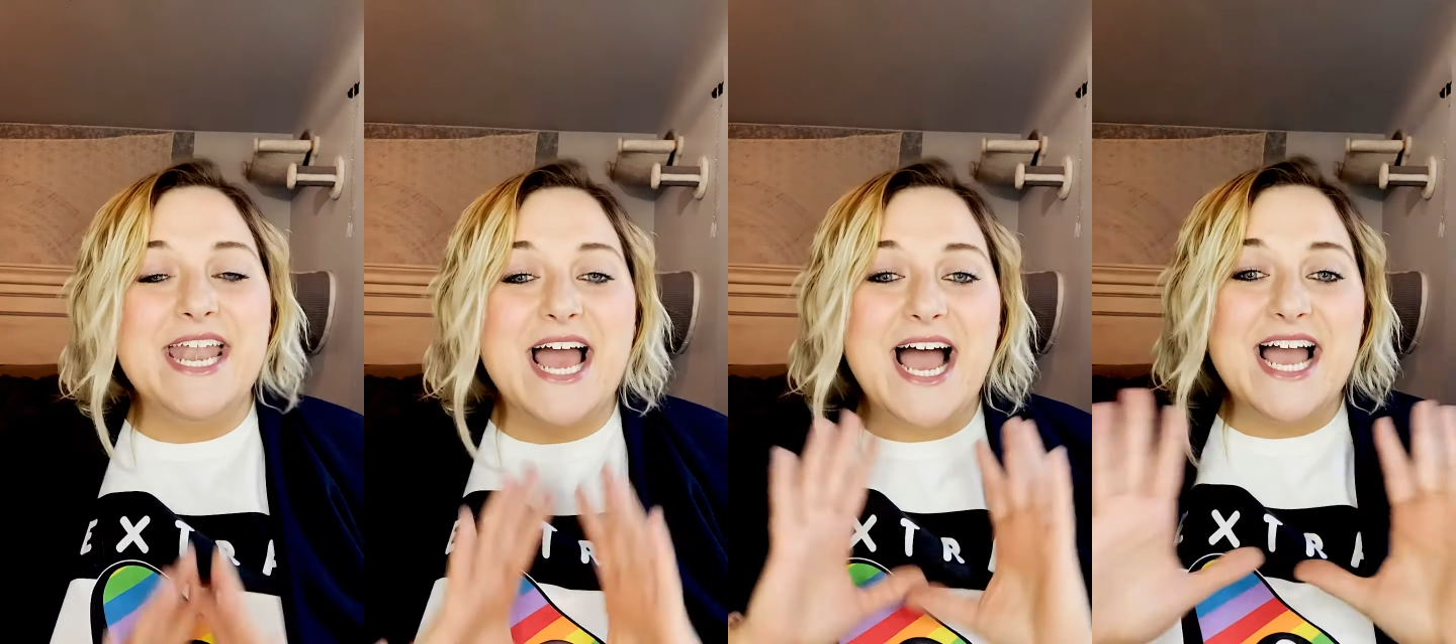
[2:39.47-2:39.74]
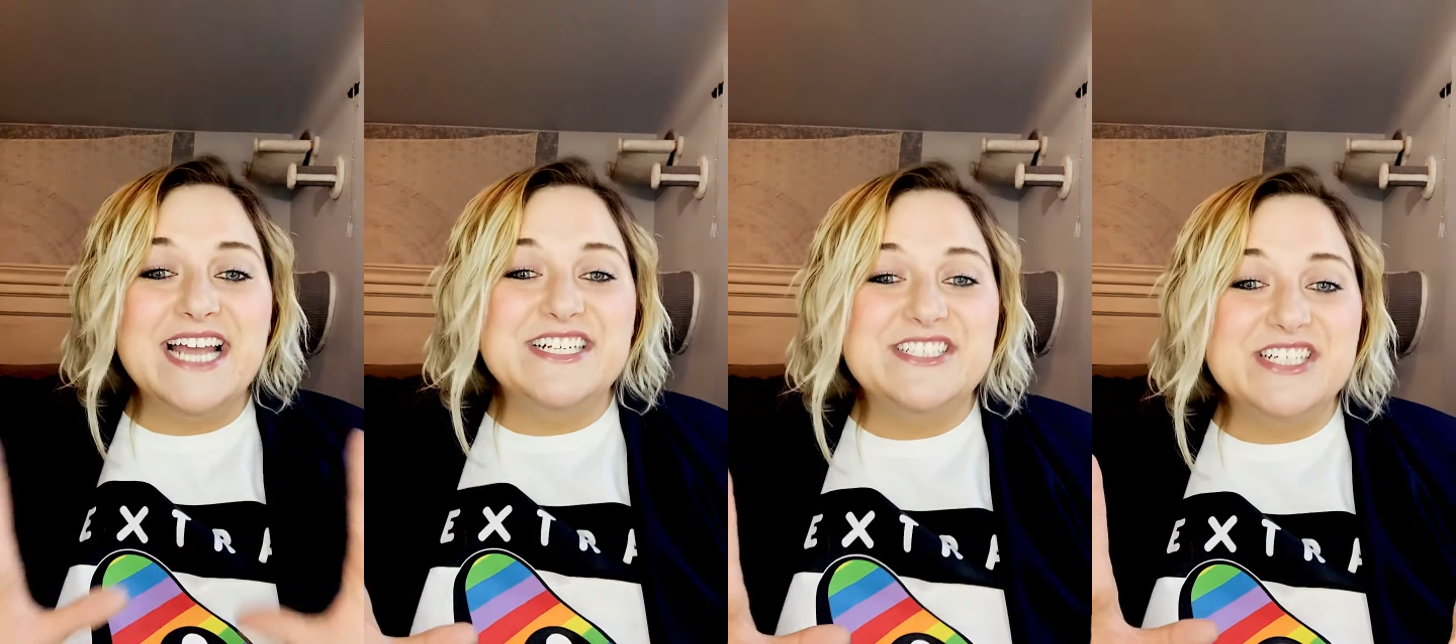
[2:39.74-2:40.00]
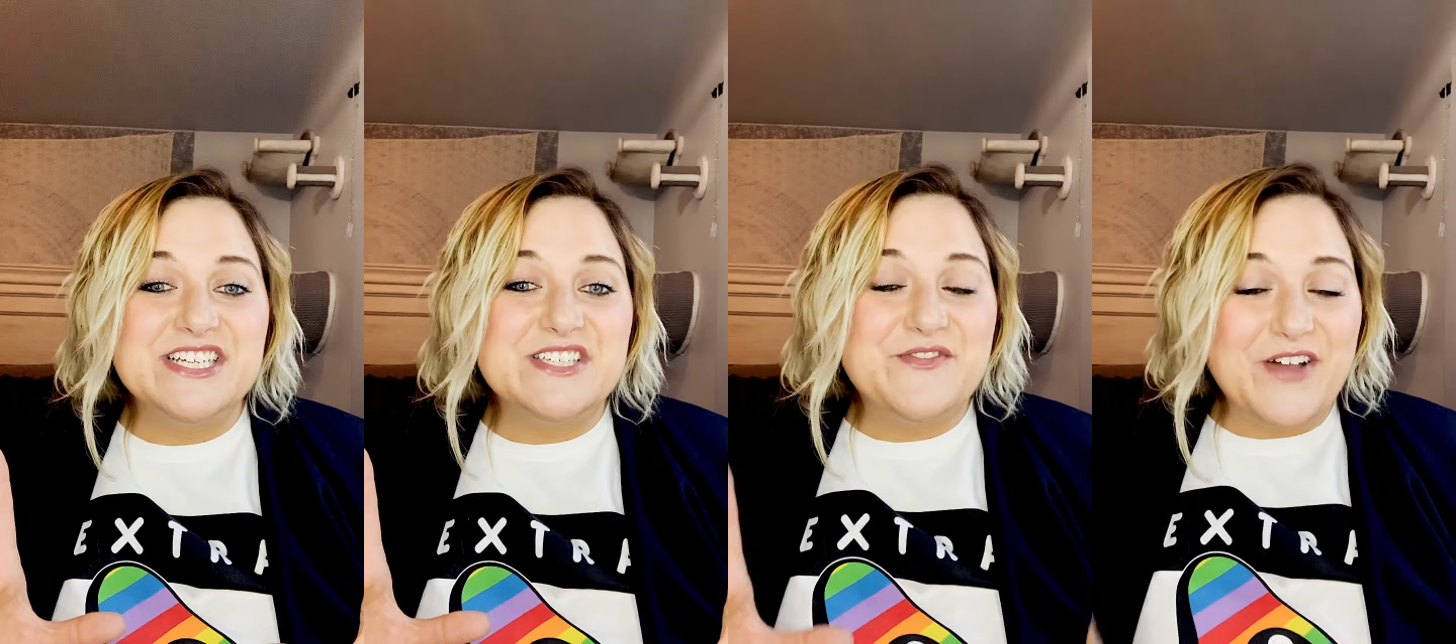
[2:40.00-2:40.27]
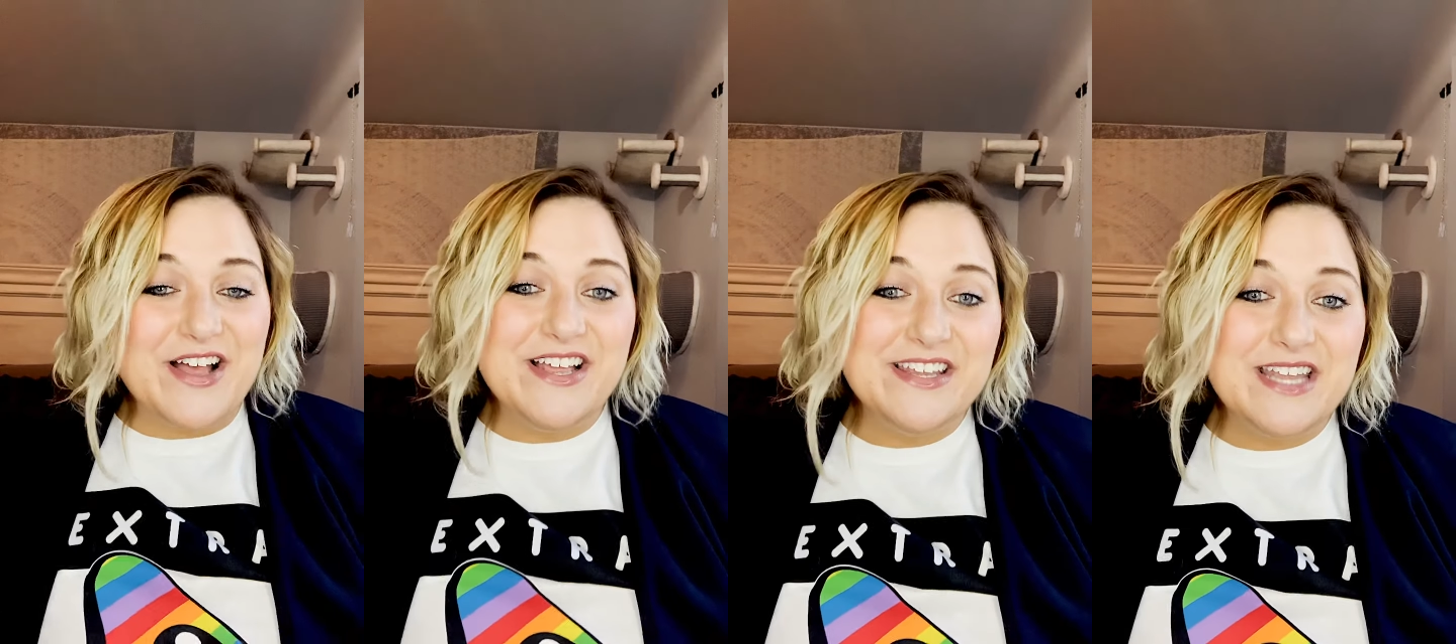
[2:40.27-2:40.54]
I just
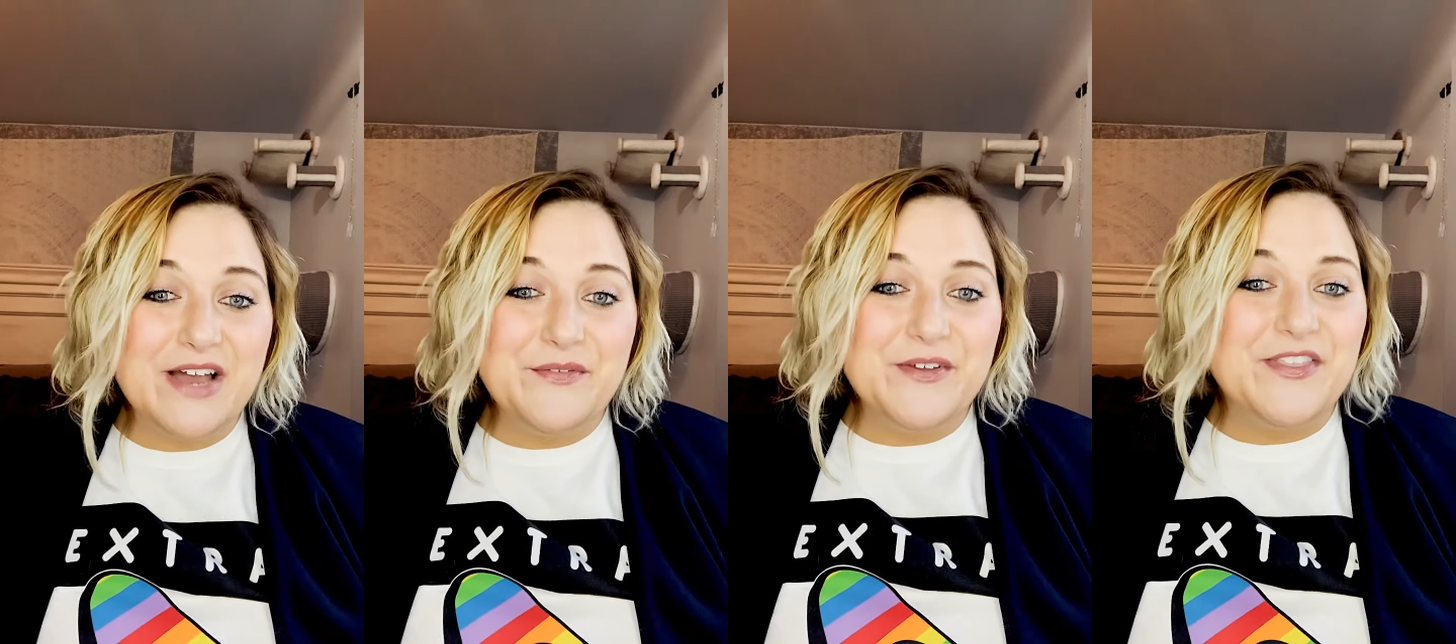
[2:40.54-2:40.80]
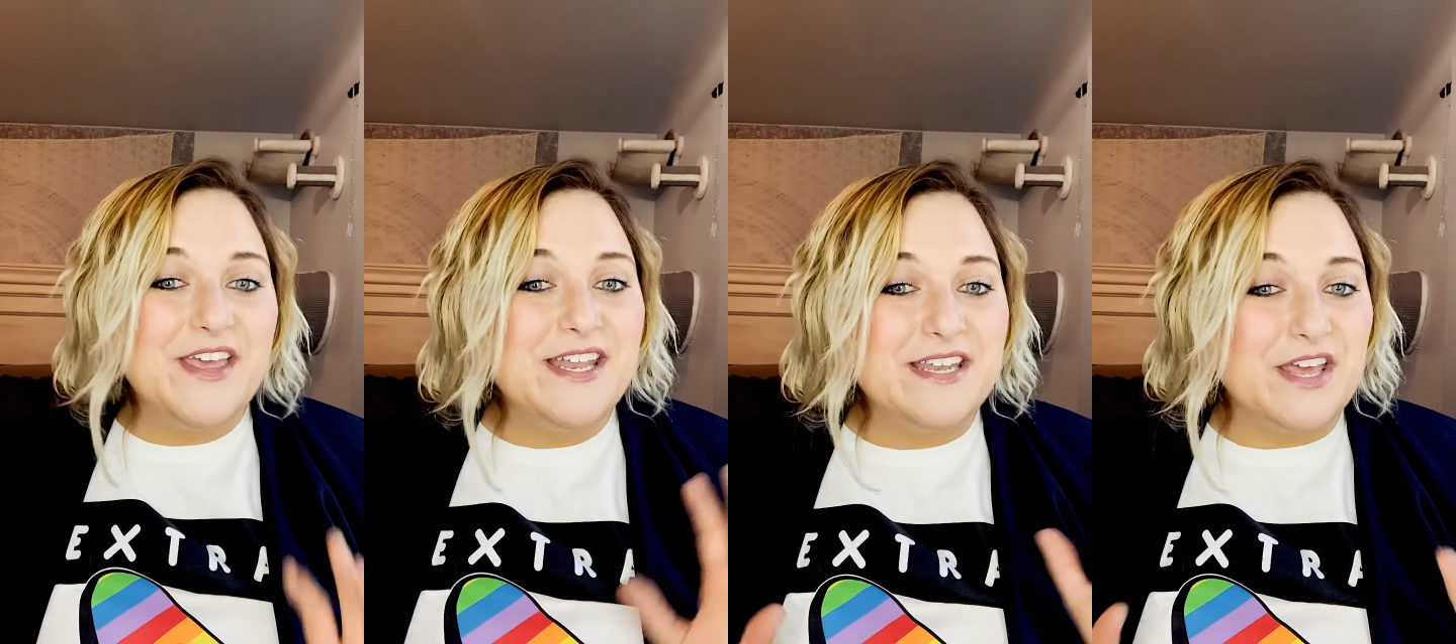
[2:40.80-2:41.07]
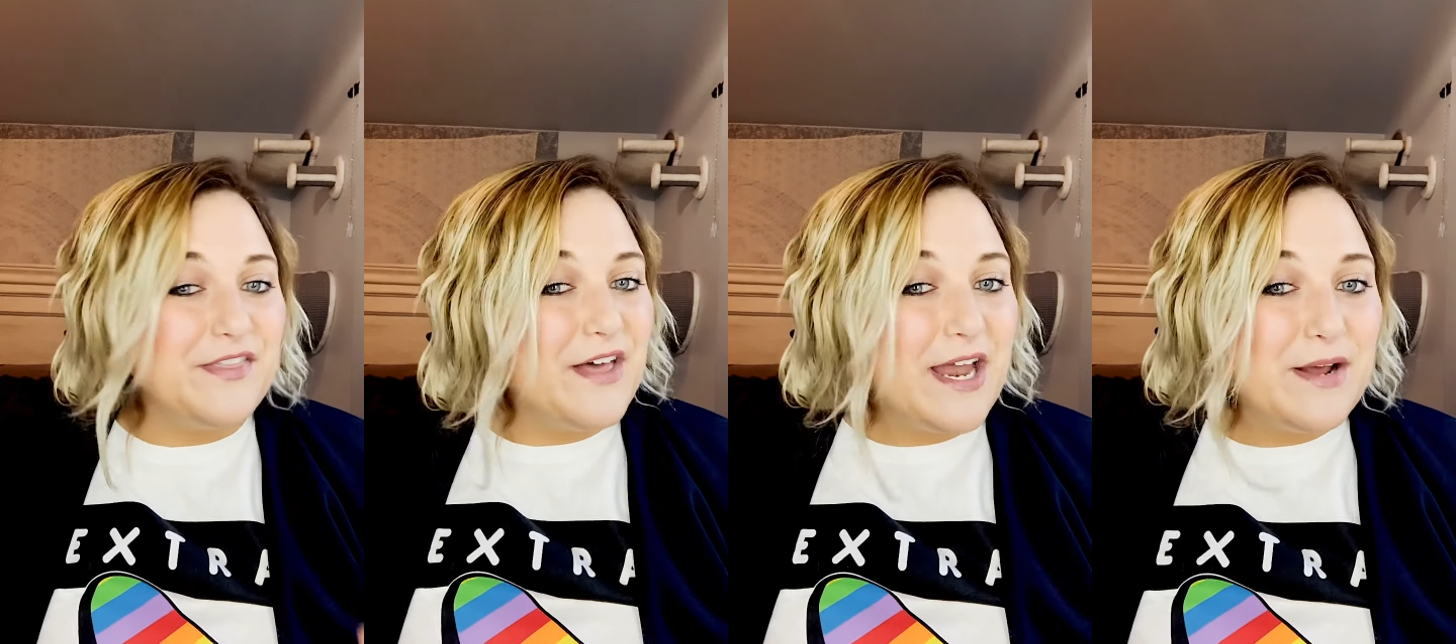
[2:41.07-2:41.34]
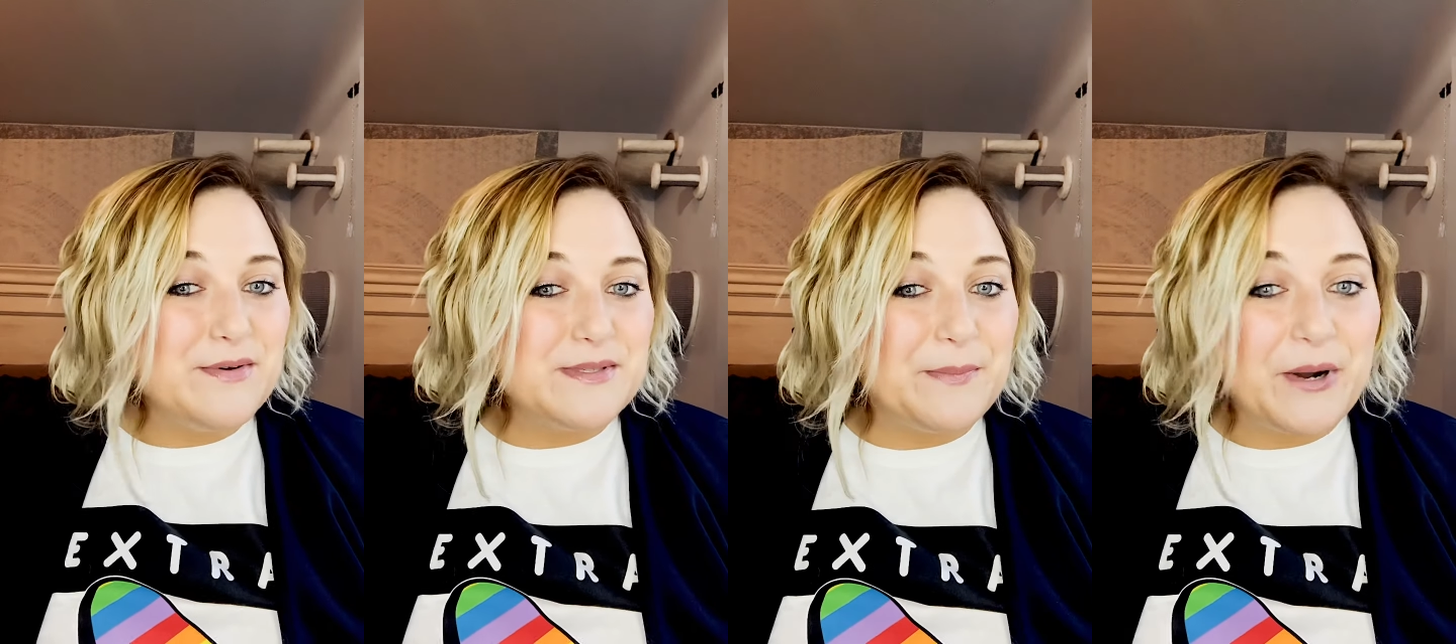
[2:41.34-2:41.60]
fell in love with it and I thought it
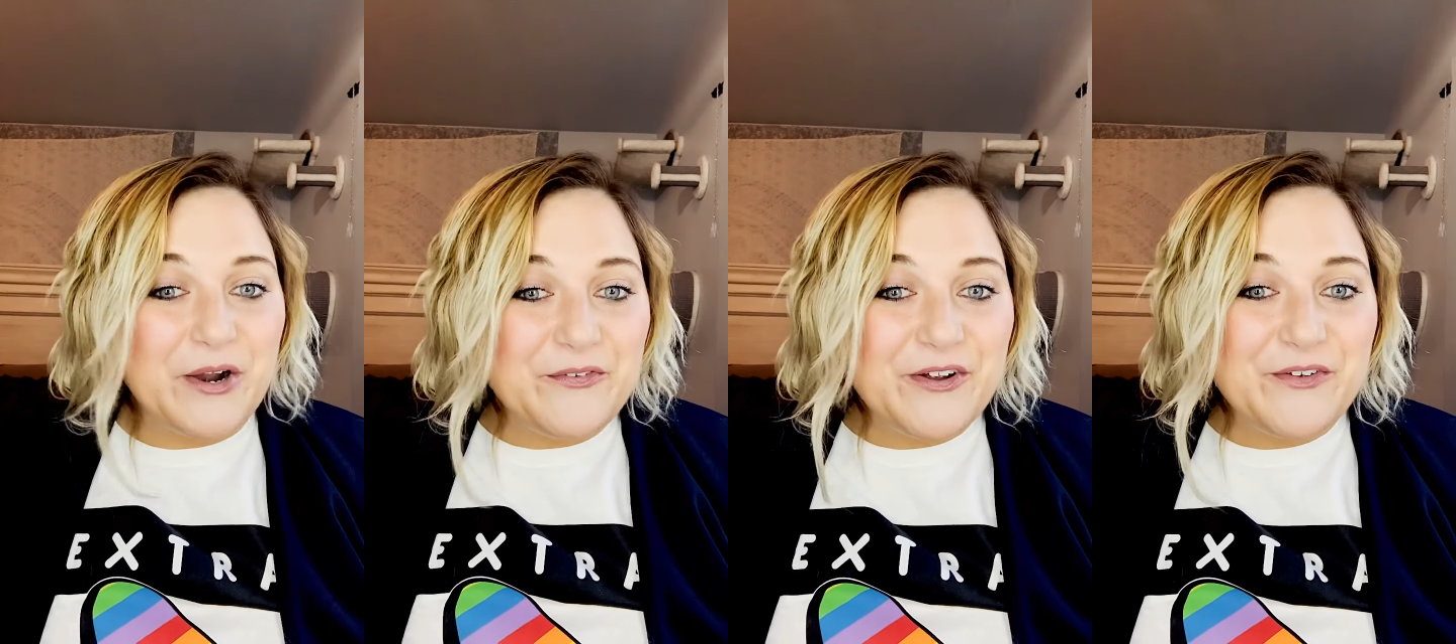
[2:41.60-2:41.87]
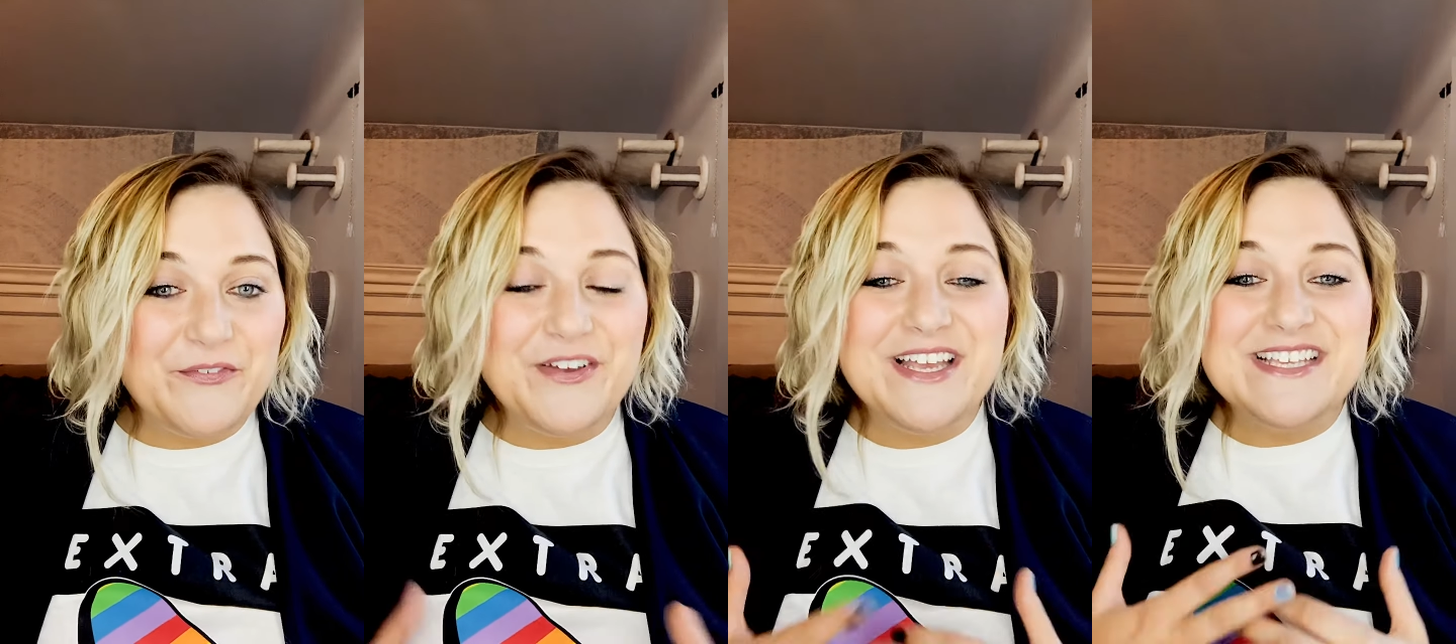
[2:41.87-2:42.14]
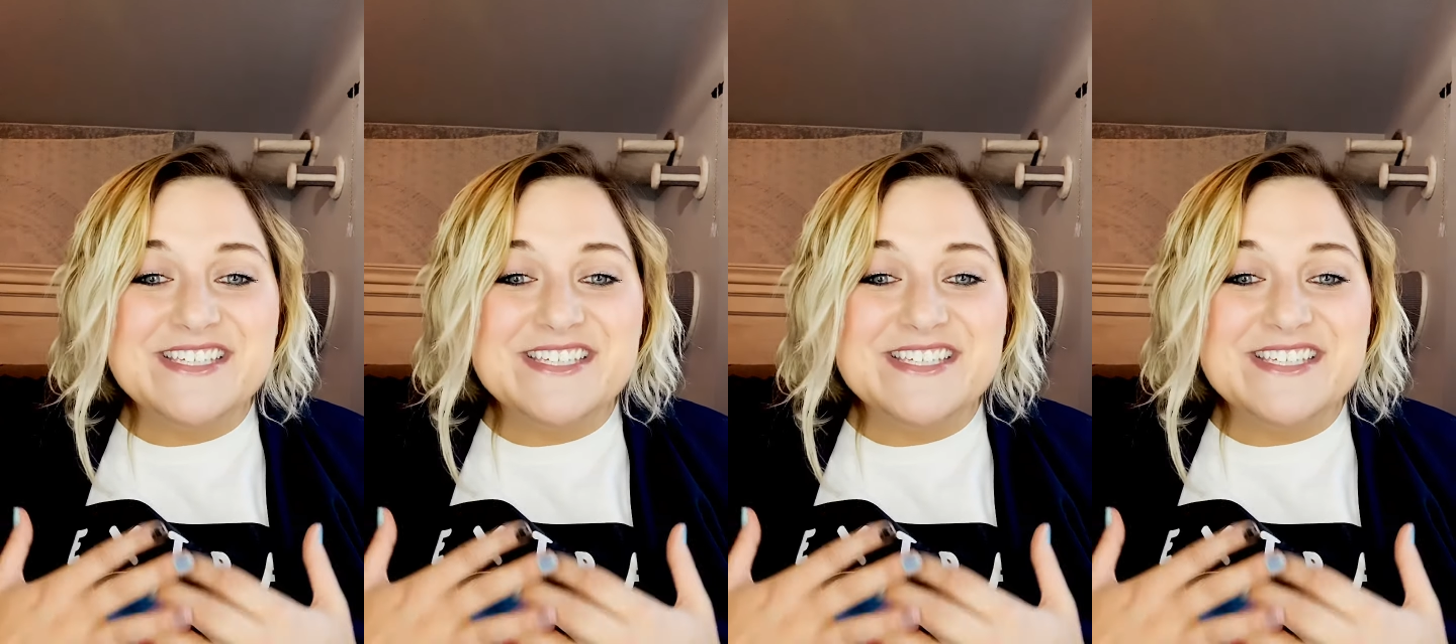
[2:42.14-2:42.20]
was a perfect fit.